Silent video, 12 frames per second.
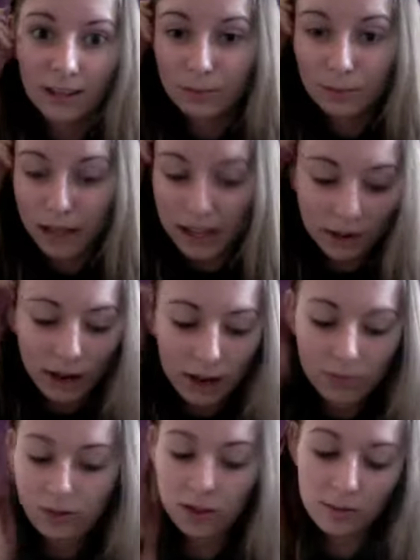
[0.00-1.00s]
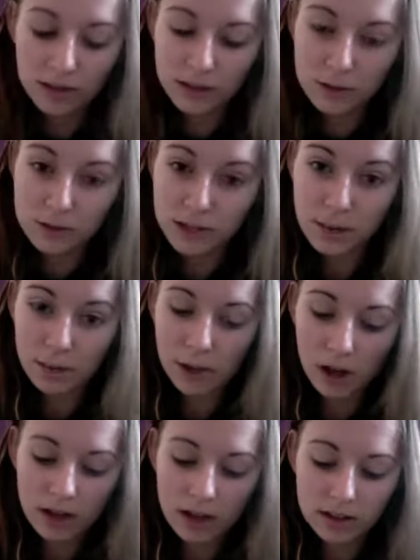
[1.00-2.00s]
playing around with them and using them a
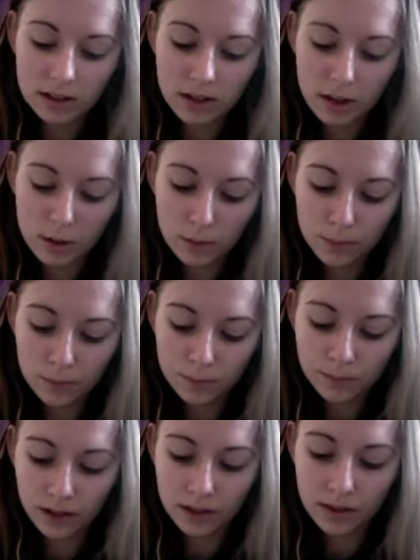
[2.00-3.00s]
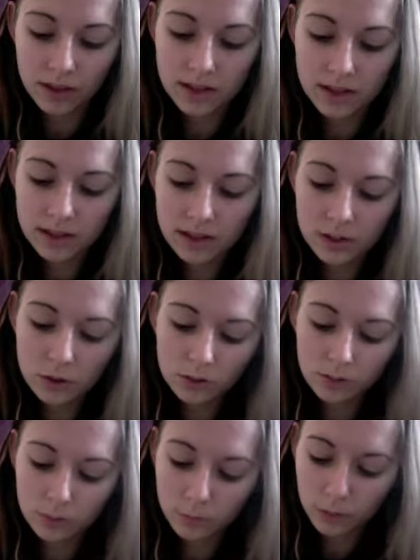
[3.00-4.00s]
lot. So this
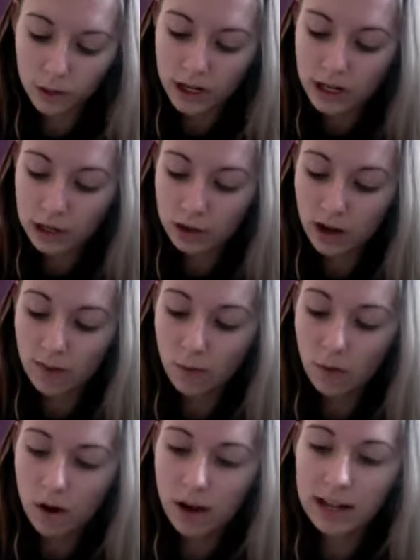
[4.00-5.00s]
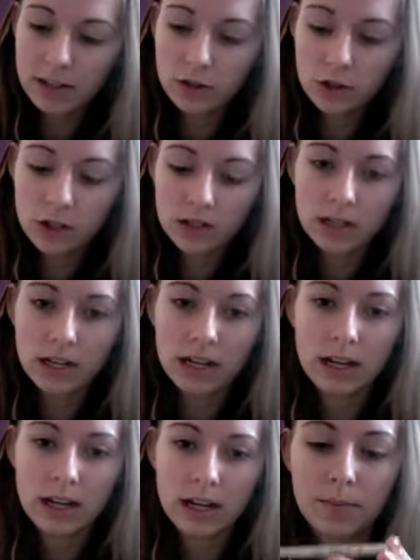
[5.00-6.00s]
free travel one, it's just
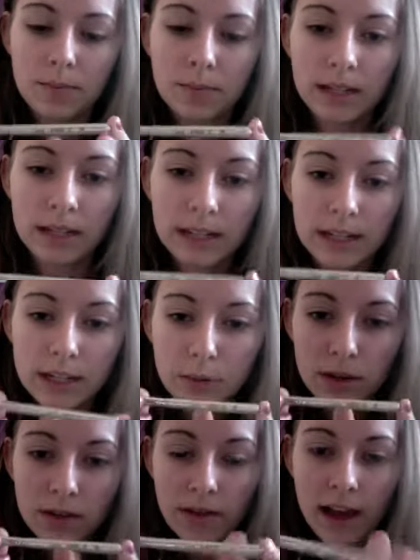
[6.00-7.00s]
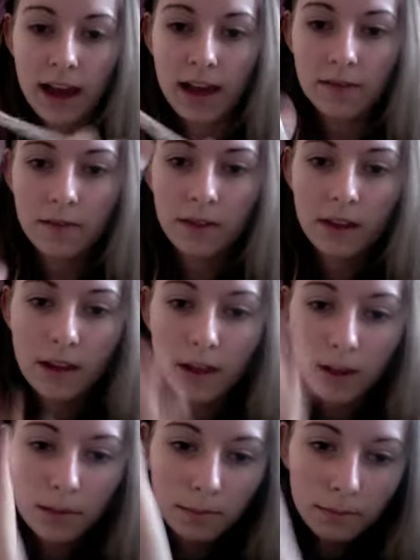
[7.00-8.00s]
an E25
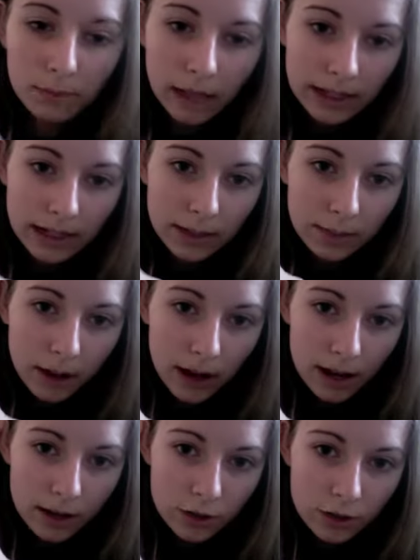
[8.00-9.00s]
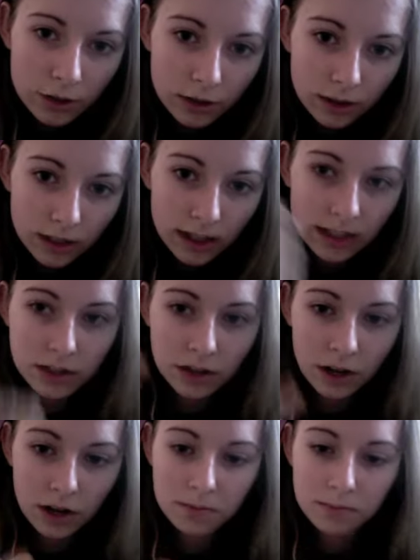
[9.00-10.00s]
blending brush, and it's
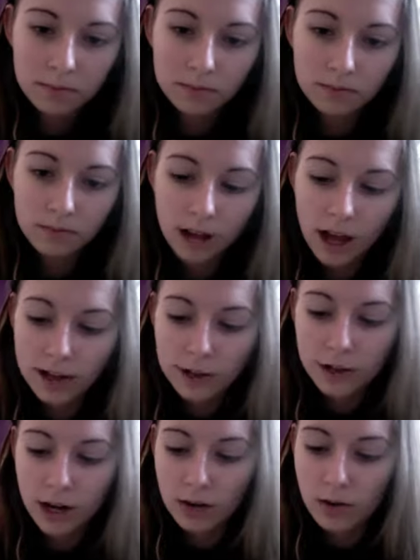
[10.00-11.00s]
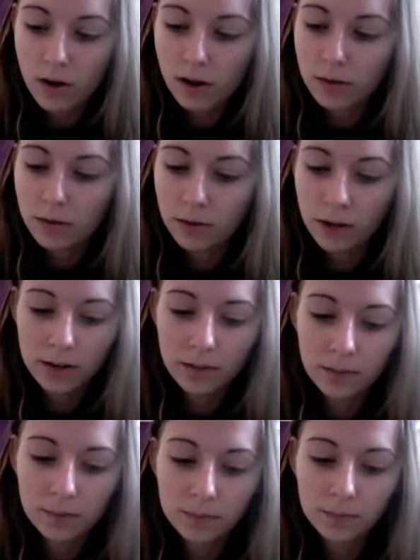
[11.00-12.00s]
got eyeshadow all over it.
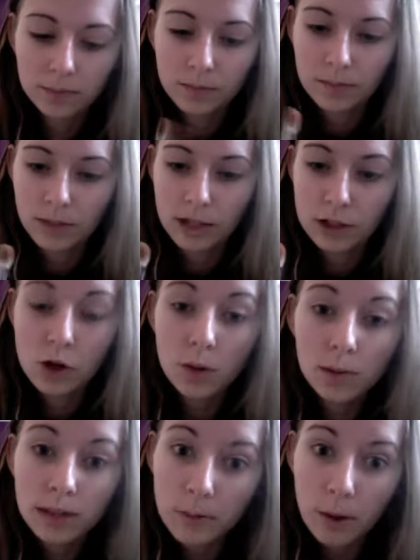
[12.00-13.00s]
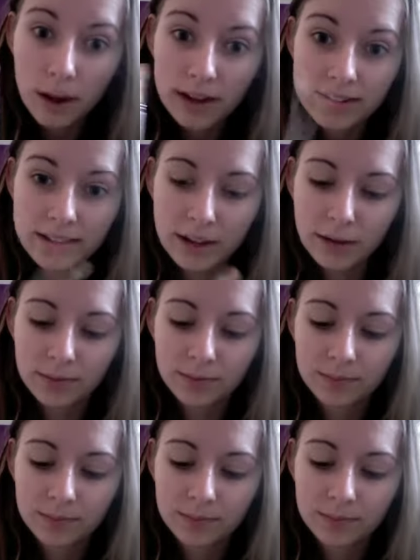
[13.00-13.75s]
It's normally white, so